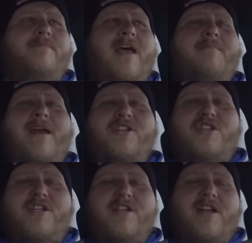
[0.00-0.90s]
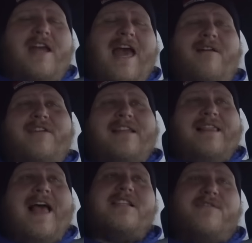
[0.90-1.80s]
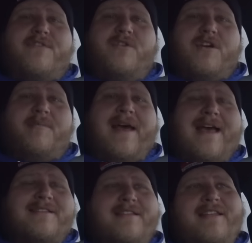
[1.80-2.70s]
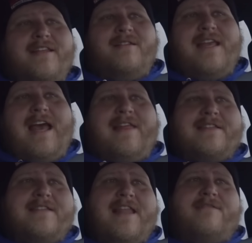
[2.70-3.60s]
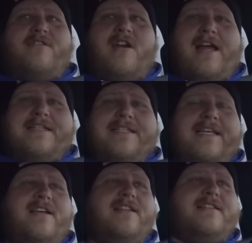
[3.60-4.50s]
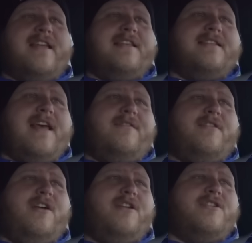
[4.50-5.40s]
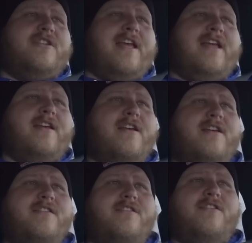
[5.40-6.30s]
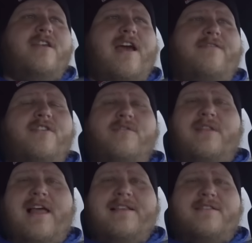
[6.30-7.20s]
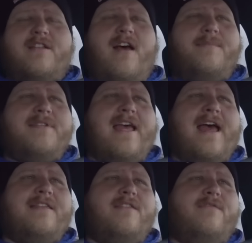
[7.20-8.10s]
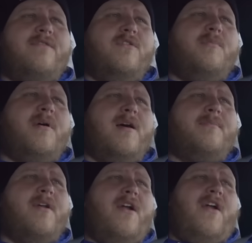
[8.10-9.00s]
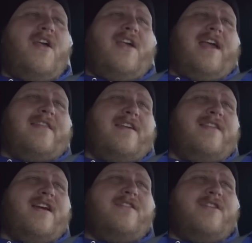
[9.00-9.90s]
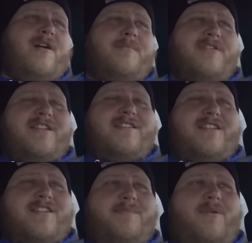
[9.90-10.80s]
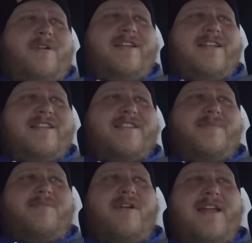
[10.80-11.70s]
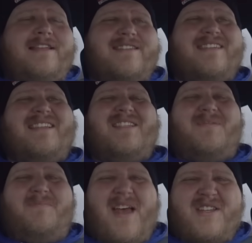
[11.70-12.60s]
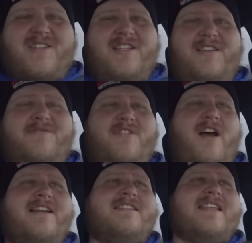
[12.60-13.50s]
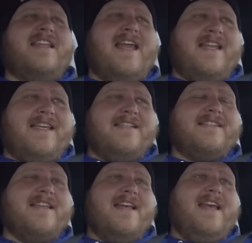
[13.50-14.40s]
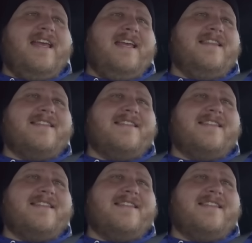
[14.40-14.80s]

I mentioned having less fuel capacity. Yeah, that's never ideal. It's nice to have a larger tank, so you have to do less stops at the fuel pump. And then the other number that's disappointing is the price, especially for us Canadians. In the